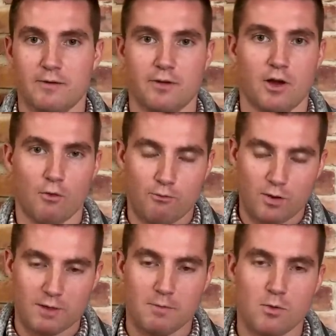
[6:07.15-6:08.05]
You know,
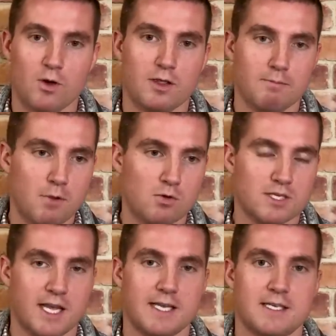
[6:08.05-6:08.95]
with most
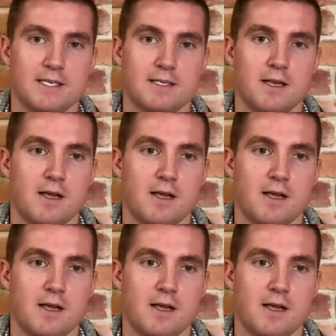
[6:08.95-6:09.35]
cases,